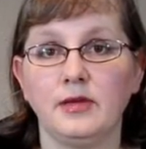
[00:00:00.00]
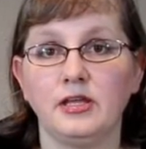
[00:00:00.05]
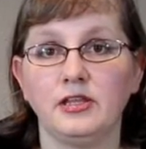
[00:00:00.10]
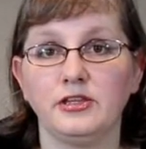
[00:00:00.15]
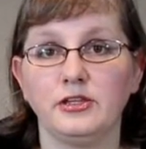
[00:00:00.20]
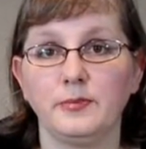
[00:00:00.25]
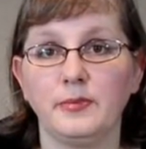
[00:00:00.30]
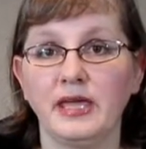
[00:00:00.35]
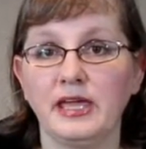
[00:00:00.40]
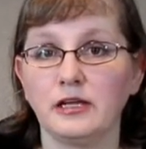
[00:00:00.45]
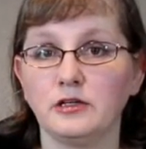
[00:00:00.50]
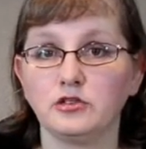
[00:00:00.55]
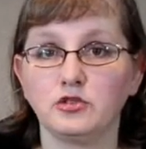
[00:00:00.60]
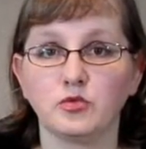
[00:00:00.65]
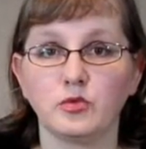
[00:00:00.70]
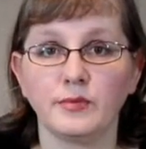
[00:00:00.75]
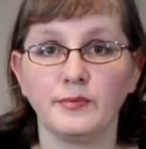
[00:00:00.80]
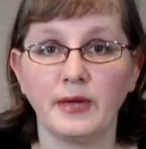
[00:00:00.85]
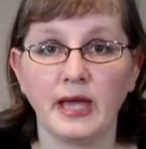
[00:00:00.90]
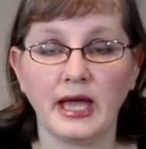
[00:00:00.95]
the panels
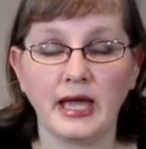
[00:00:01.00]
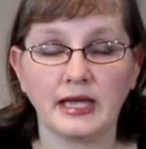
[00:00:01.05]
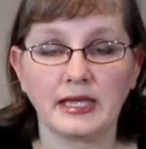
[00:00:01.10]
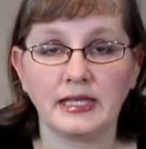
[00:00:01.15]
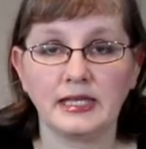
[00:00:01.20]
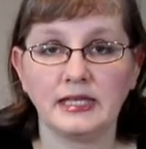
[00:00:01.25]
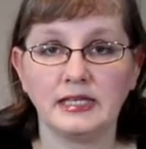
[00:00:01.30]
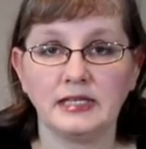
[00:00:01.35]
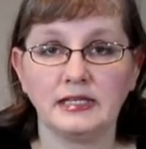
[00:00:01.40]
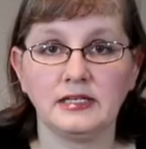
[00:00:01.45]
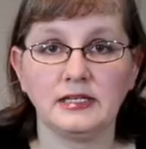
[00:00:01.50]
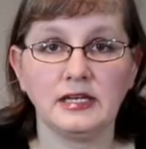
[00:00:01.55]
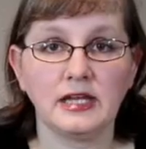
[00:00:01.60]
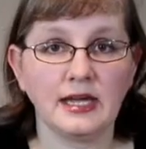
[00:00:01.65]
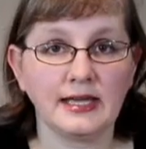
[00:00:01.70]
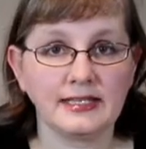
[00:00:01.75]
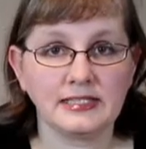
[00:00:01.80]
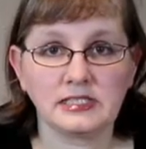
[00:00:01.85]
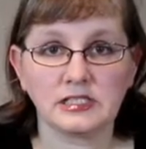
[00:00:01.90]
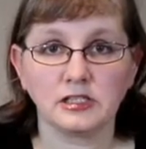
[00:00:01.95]
were back in
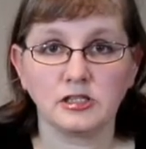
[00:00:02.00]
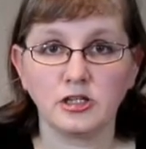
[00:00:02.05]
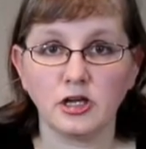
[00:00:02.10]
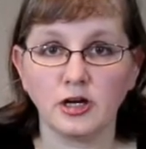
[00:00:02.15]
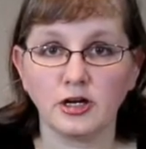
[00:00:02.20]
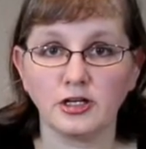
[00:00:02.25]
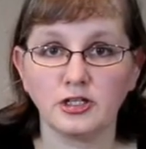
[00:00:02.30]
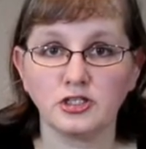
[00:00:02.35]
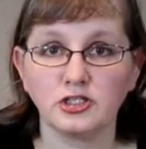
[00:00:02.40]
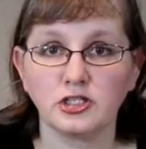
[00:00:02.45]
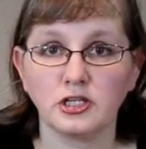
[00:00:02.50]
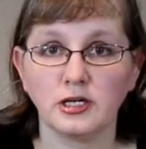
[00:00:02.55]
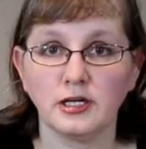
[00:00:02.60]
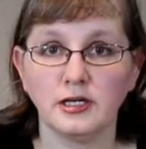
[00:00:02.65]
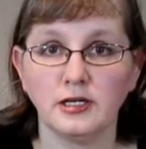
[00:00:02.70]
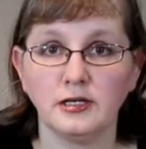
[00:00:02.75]
nice large